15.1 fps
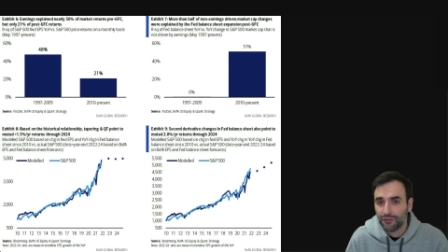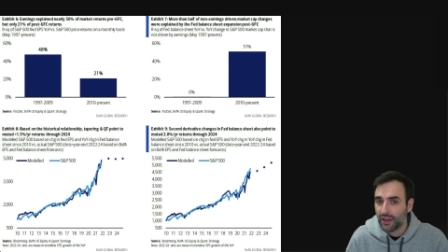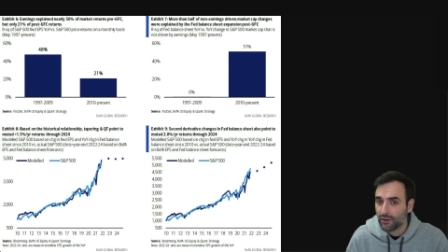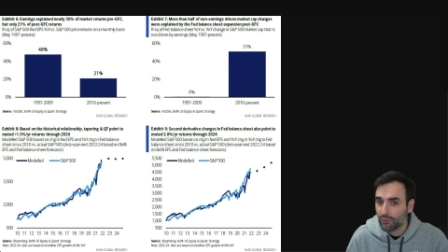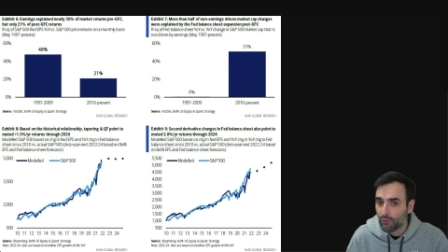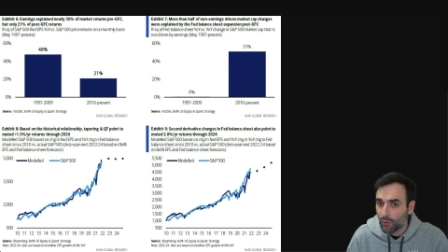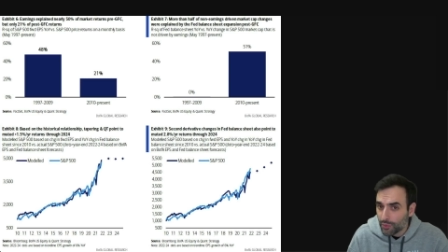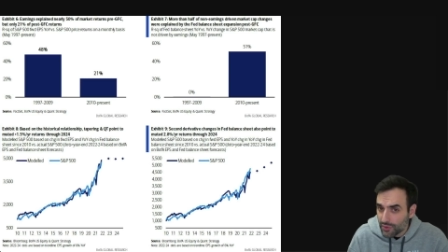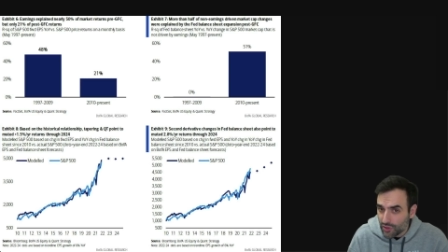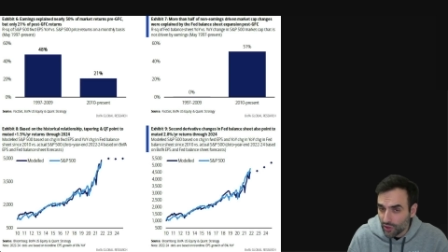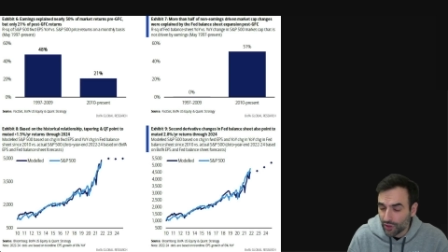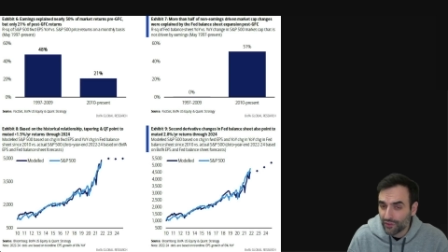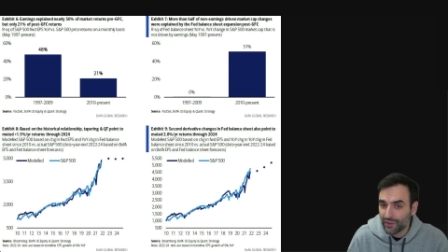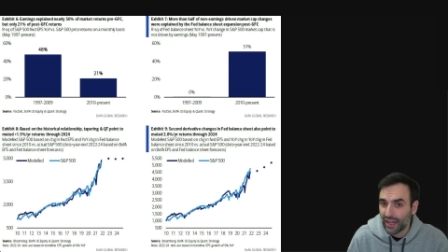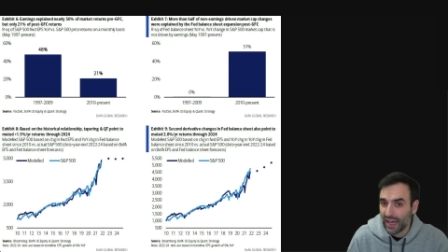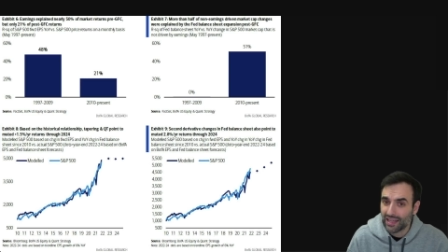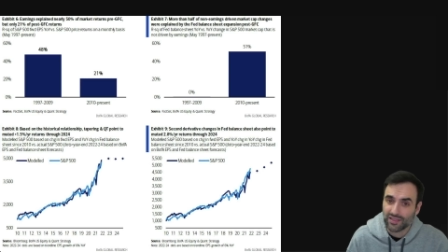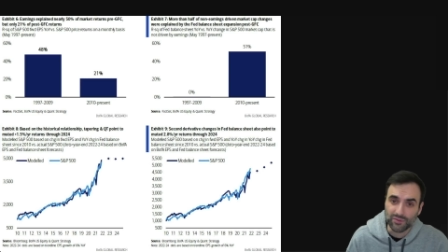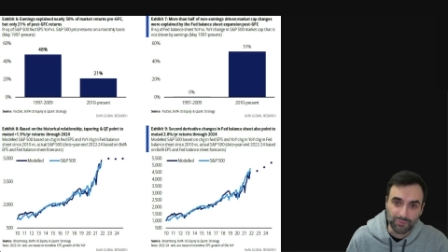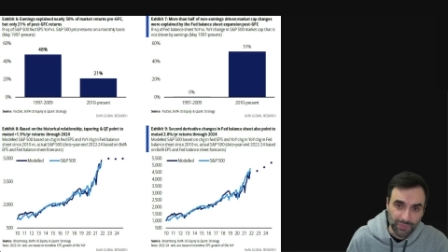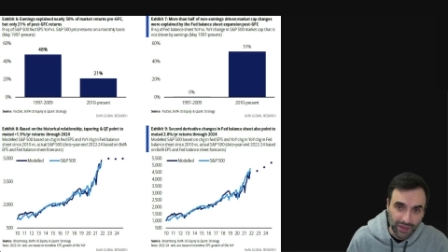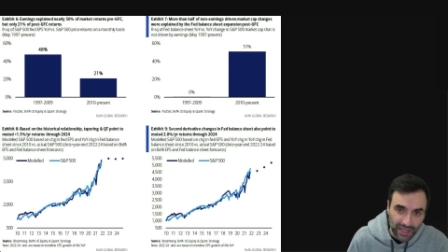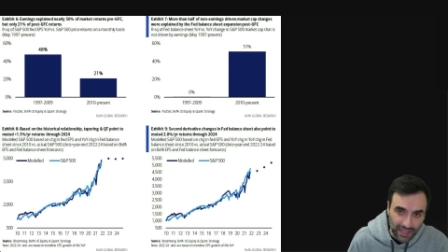Federal Reserve
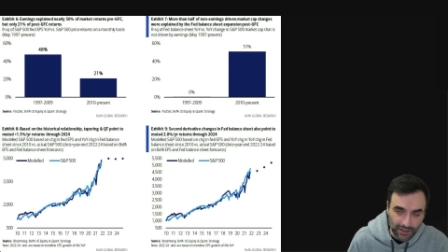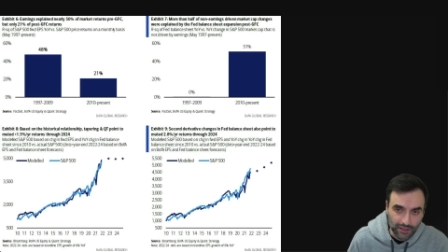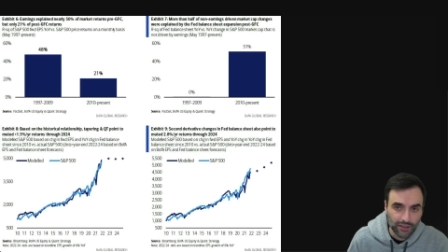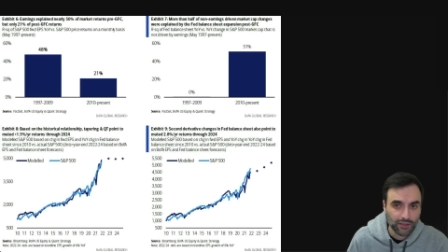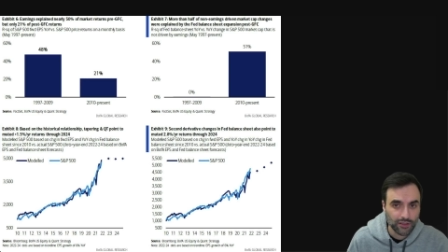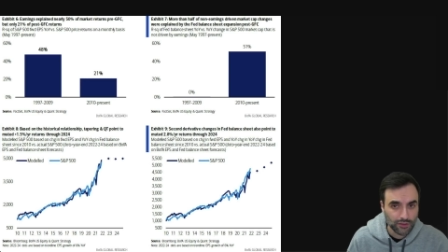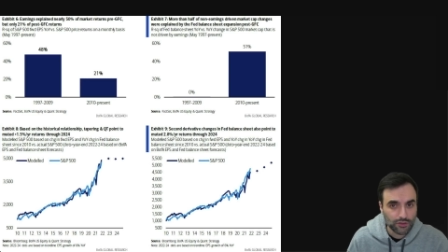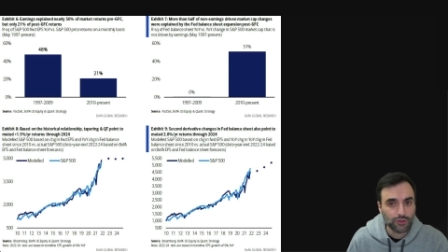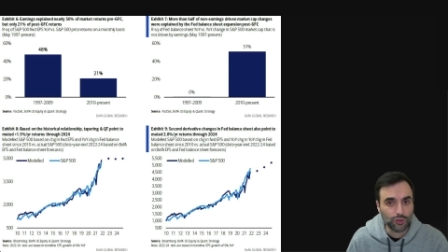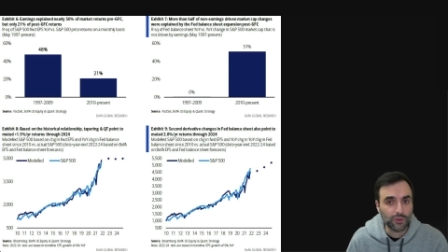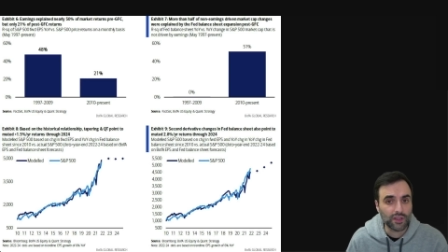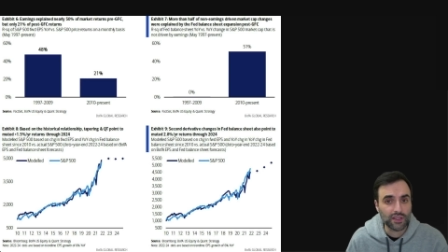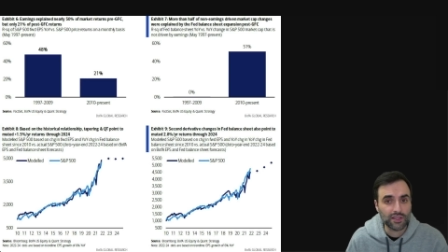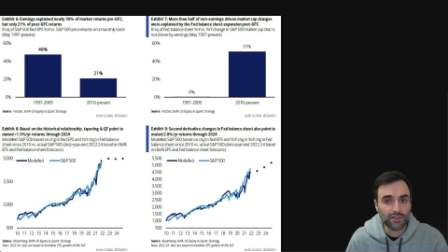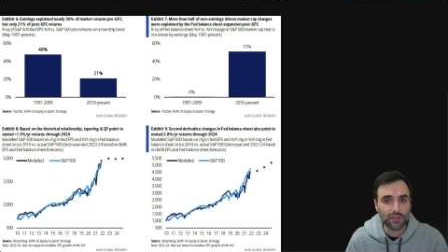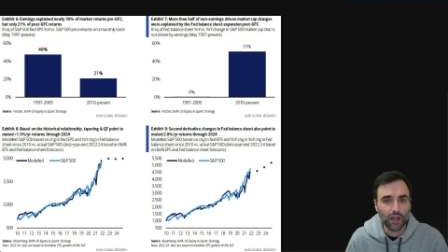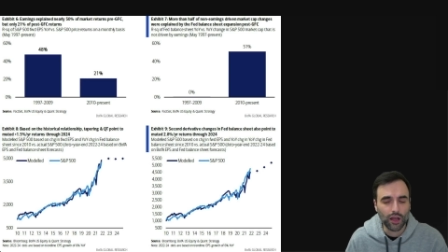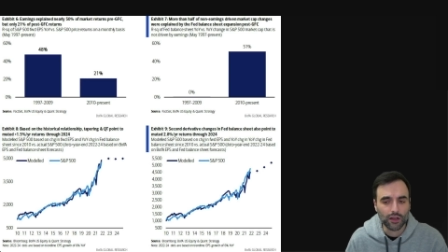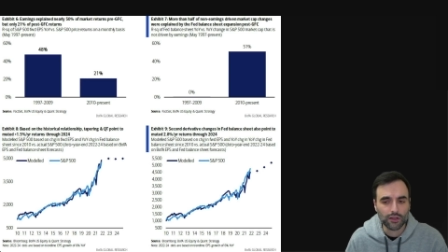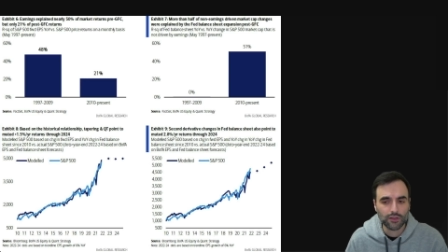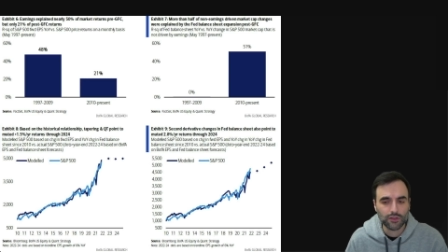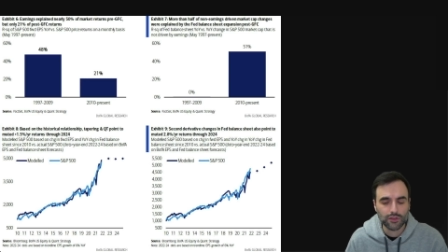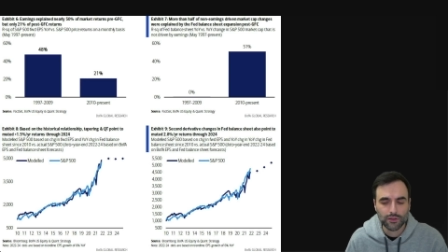has been to these
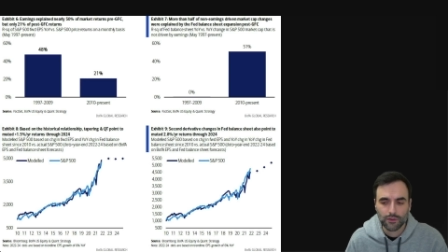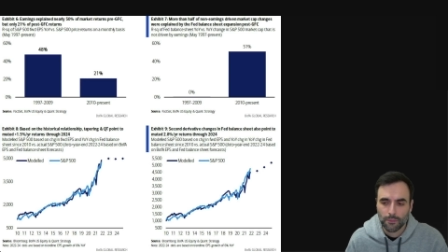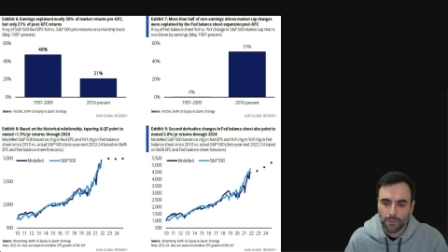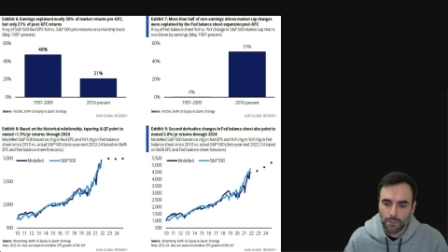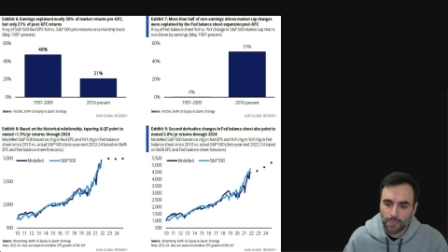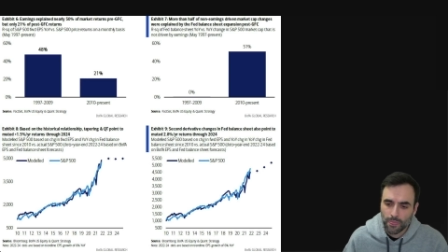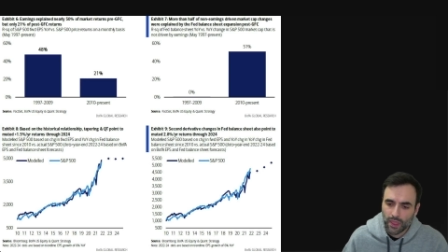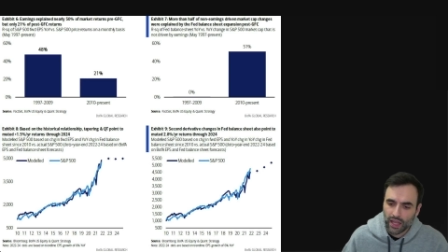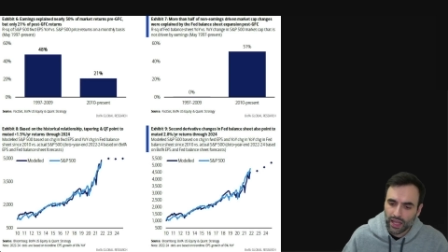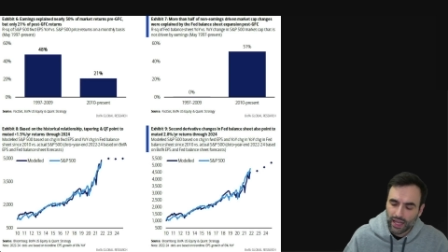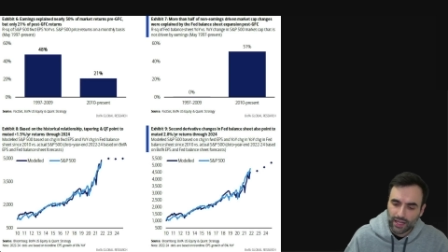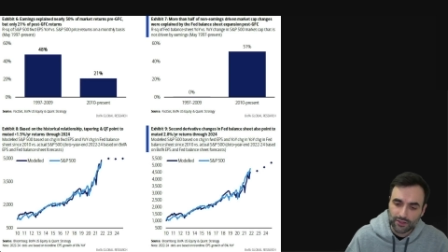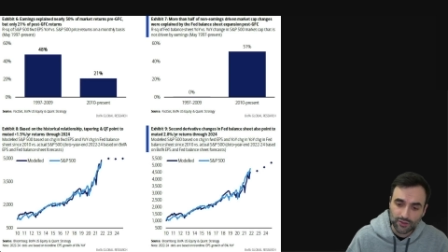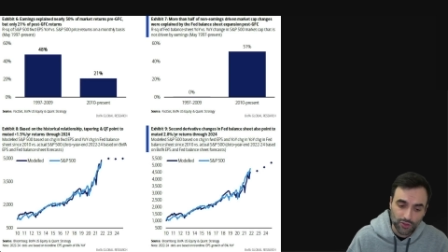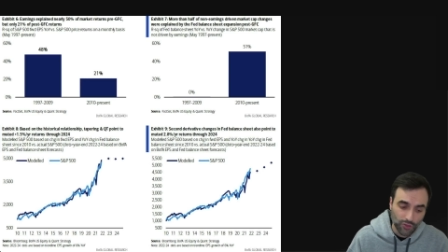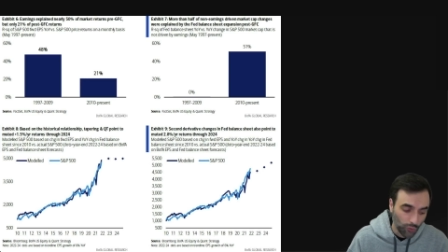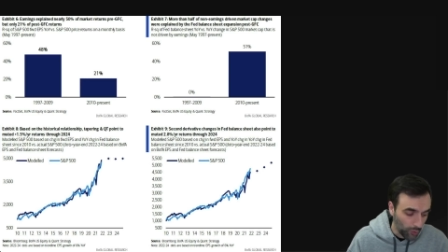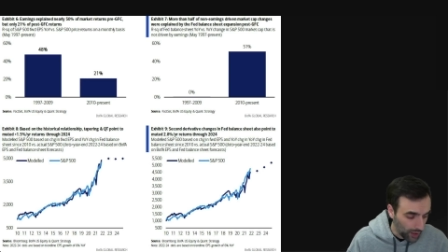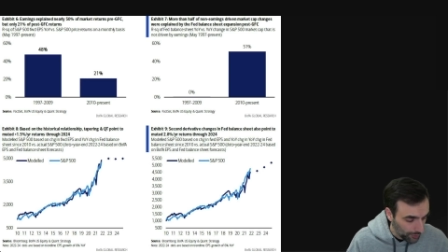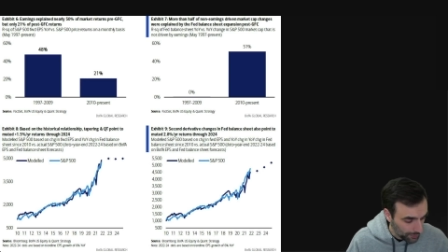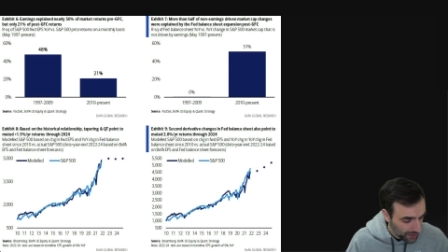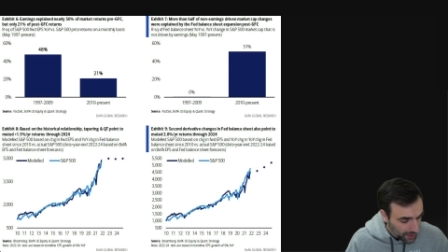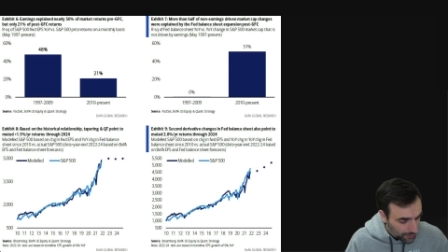stocks. And so
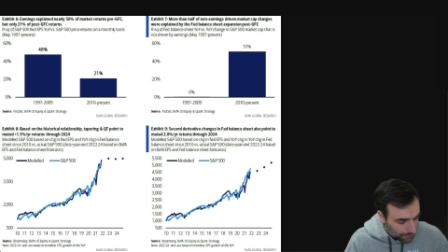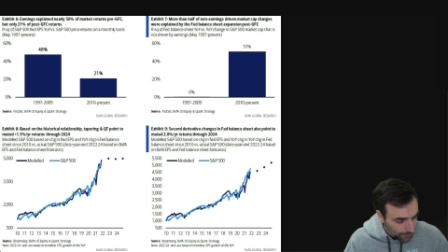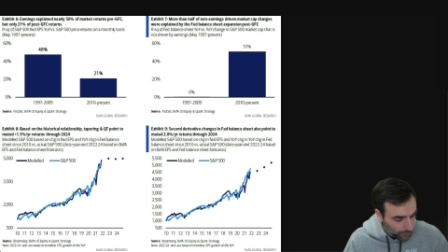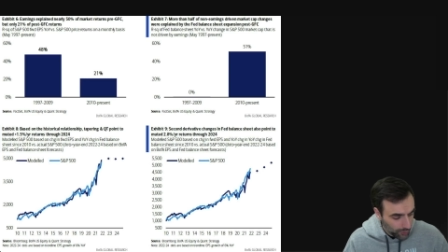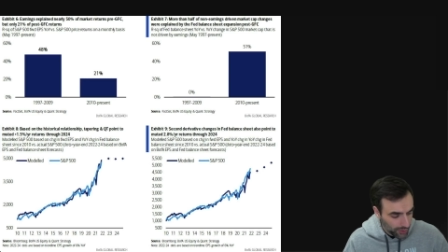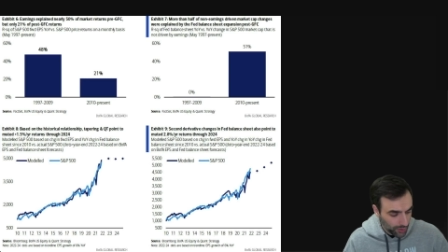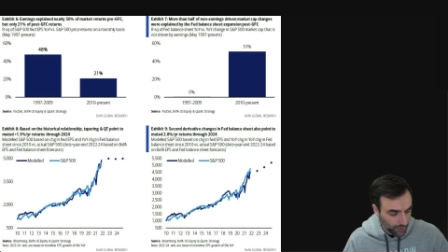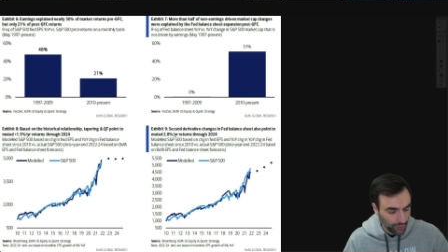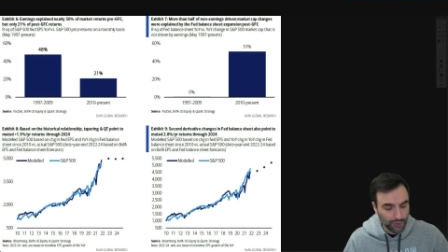while people would